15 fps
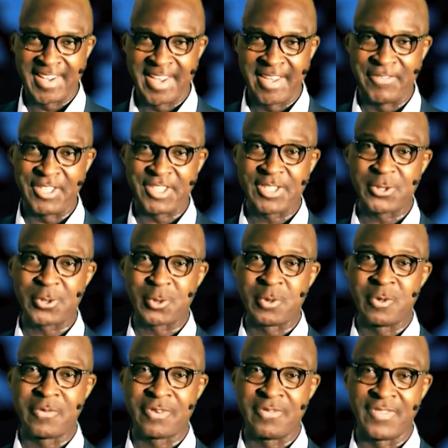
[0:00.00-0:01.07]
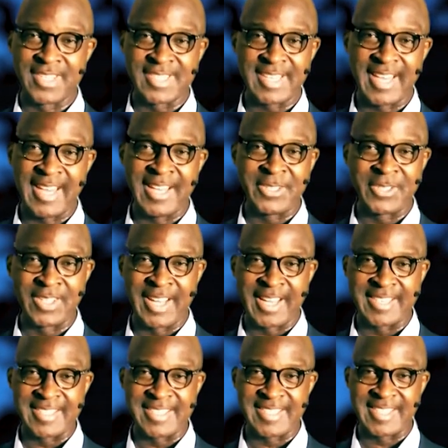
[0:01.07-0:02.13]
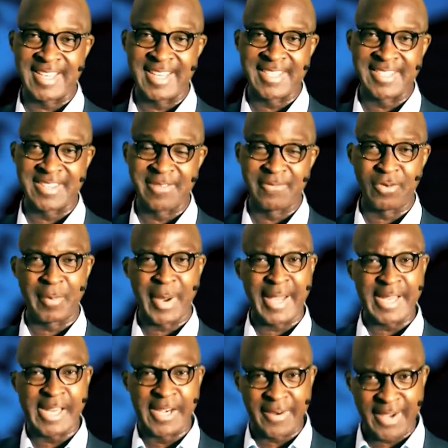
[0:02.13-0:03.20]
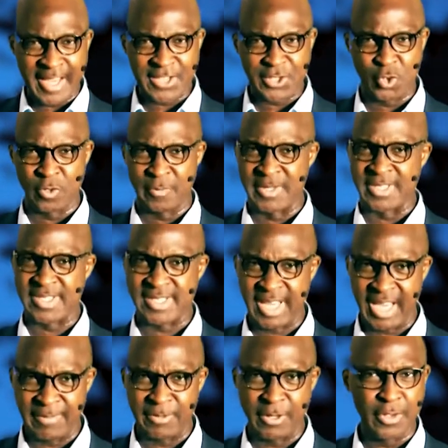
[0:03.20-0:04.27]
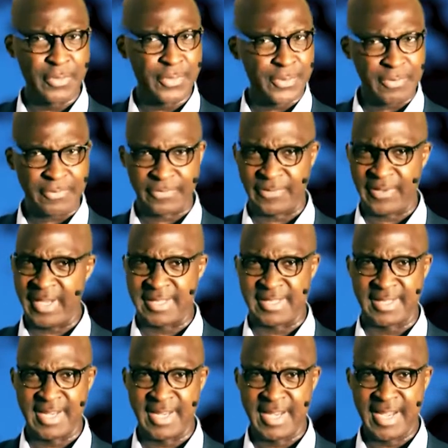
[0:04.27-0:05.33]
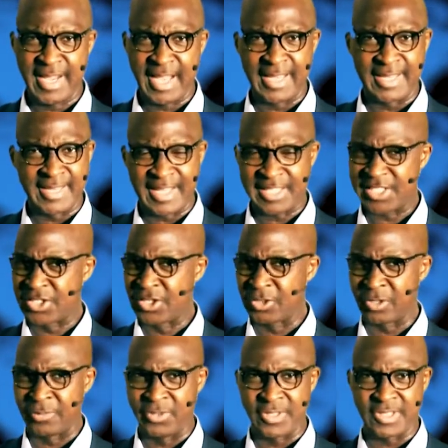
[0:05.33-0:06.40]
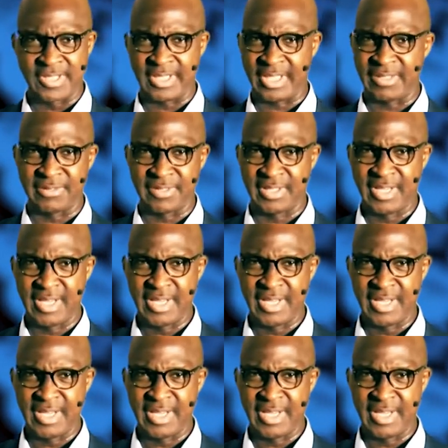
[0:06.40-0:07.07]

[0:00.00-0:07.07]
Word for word: Ephesians 2 from verse 8 to 9 says, For by grace you have been saved through faith, and that not of yourselves.